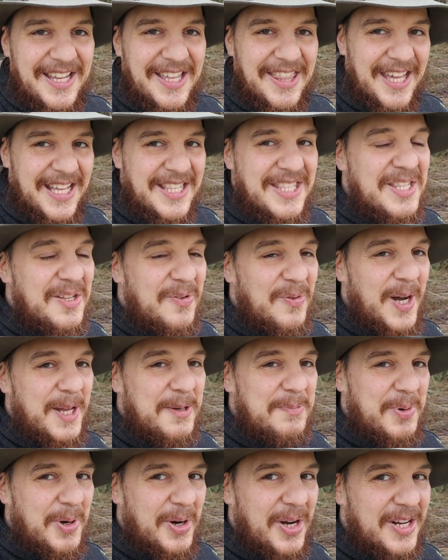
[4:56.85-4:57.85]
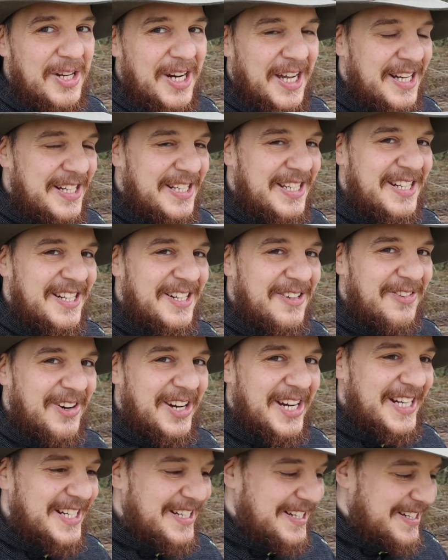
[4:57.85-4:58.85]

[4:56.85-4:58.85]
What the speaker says: that's the one point I did it right.